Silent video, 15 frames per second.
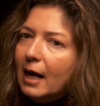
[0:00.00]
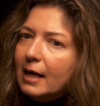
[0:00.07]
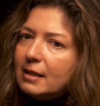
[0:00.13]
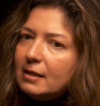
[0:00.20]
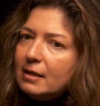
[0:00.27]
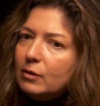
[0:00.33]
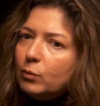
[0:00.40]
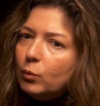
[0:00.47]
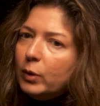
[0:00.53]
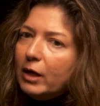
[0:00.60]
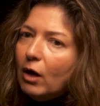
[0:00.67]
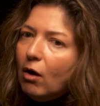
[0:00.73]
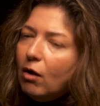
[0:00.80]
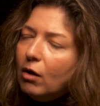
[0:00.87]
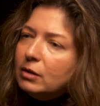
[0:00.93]
I think
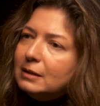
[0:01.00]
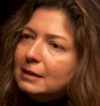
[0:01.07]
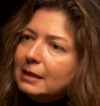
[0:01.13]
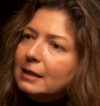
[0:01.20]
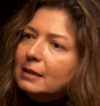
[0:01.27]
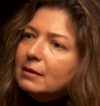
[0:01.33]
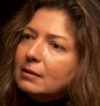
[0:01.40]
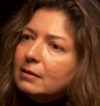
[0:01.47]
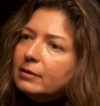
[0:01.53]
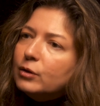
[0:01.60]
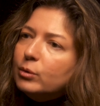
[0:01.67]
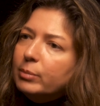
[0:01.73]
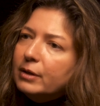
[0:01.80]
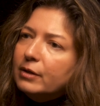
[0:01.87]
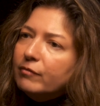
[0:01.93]
we all need a
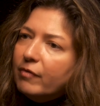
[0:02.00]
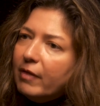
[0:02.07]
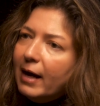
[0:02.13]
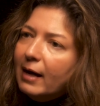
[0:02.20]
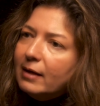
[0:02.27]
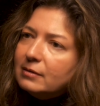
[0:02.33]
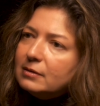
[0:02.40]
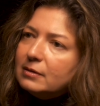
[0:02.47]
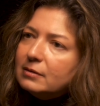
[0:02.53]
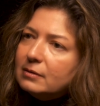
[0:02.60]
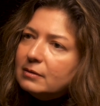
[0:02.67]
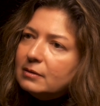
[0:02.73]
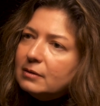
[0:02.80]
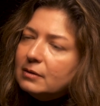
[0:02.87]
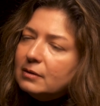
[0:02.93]
little bit of that.
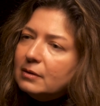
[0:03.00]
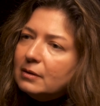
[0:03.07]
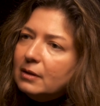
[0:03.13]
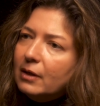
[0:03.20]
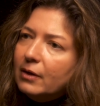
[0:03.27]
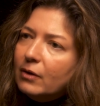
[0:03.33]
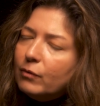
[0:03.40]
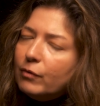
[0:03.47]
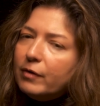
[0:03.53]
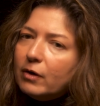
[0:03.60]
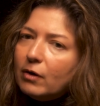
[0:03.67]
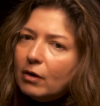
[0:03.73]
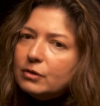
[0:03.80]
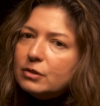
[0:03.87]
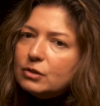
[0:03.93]

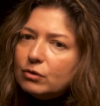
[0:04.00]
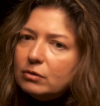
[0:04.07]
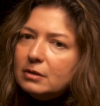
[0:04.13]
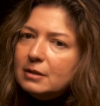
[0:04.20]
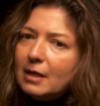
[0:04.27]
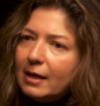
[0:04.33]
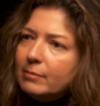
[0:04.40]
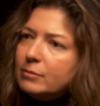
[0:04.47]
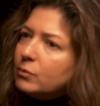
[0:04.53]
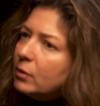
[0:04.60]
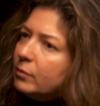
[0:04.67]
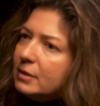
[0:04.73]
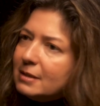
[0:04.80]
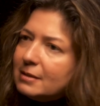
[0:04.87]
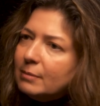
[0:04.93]
There are certain times
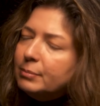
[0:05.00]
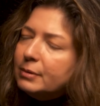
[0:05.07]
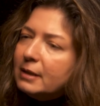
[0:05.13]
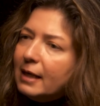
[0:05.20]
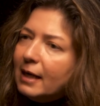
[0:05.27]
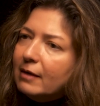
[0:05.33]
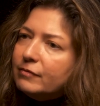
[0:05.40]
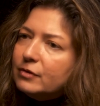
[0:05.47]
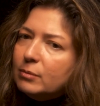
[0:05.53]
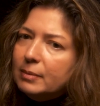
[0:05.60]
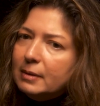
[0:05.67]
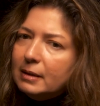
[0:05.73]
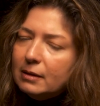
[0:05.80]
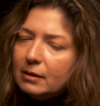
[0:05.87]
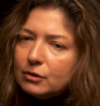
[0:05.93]
where we simply have to
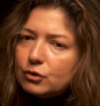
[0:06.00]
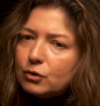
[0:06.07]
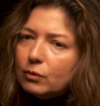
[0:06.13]
be a